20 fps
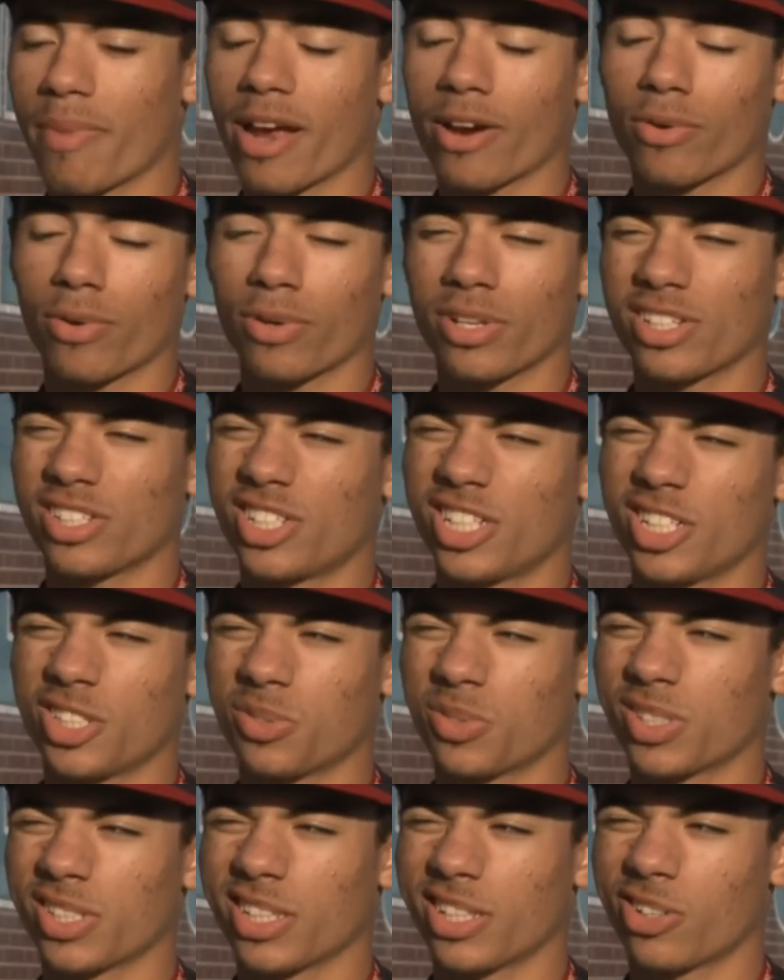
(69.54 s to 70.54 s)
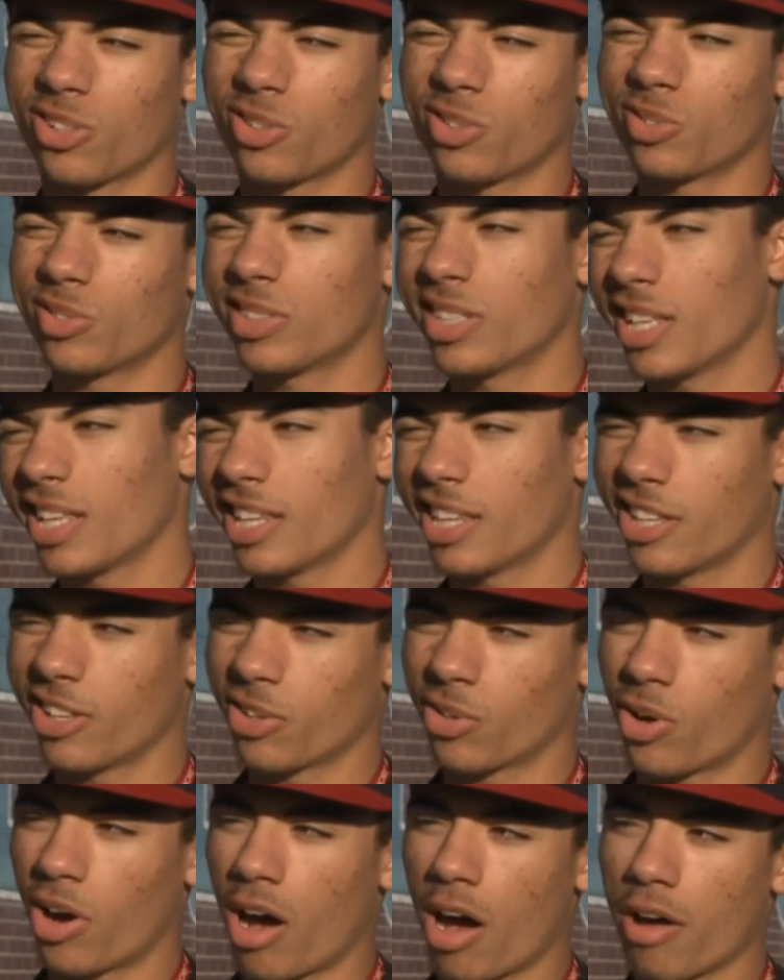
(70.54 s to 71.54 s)
the macaroni and cheese was a little
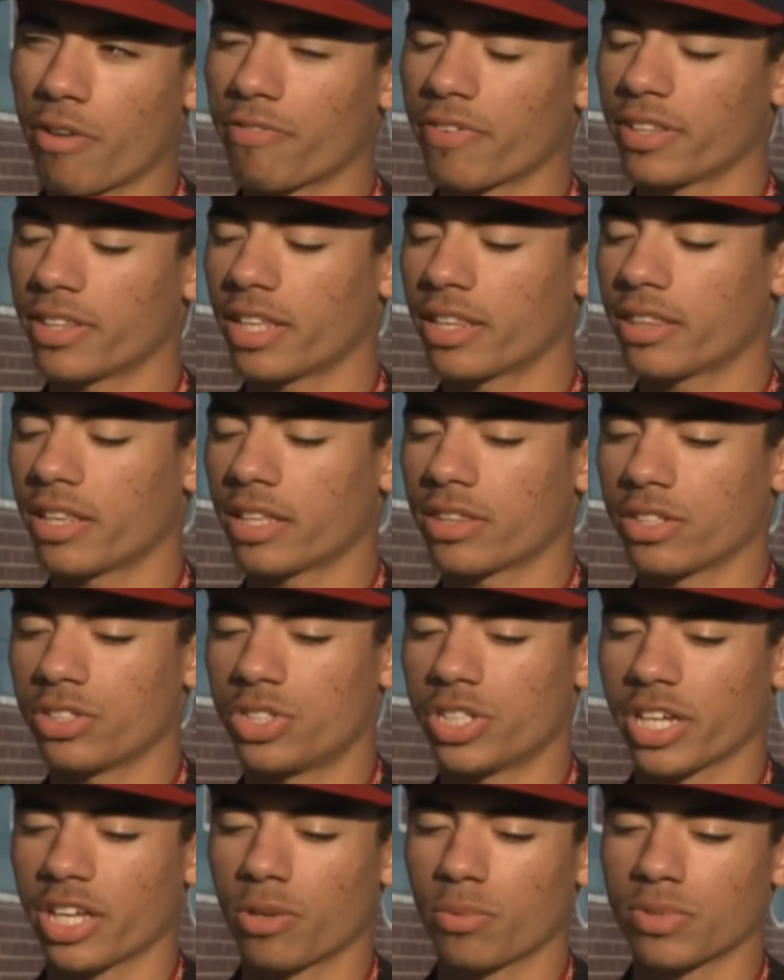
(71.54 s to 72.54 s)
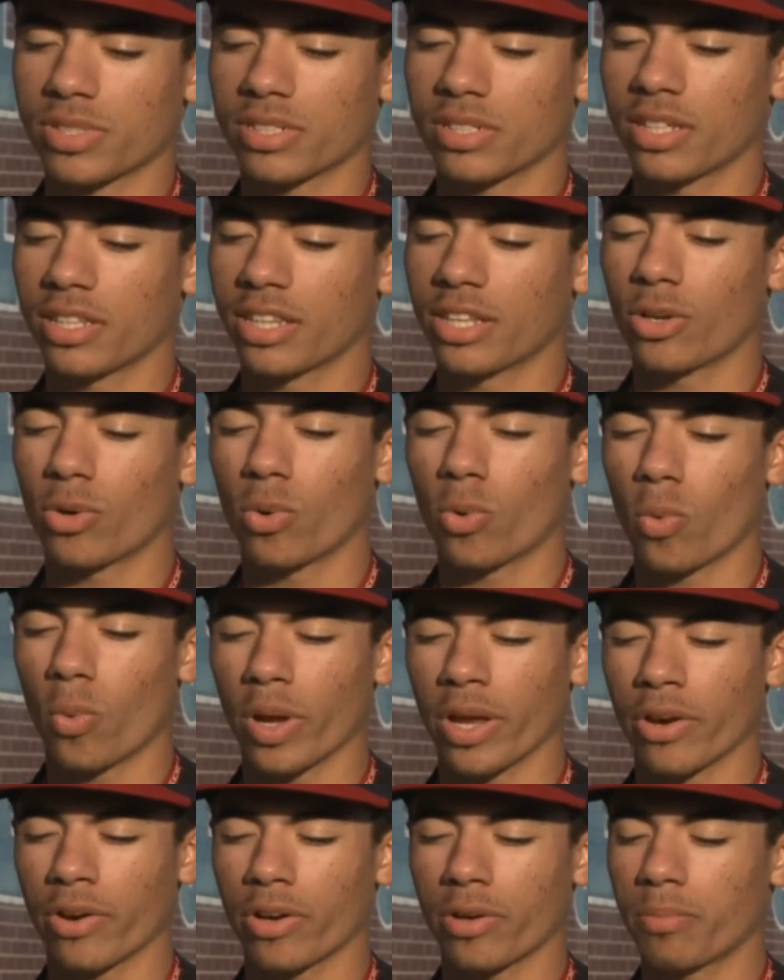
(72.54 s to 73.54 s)
little off and they thought the chicken was a little
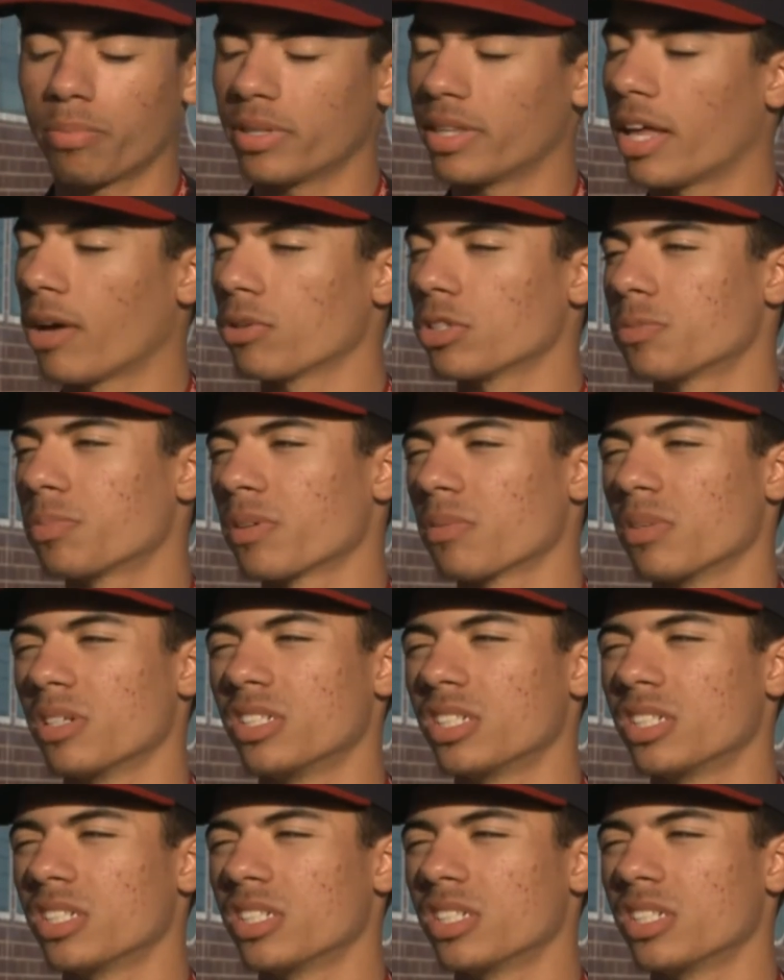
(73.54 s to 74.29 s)
weird, but that was pretty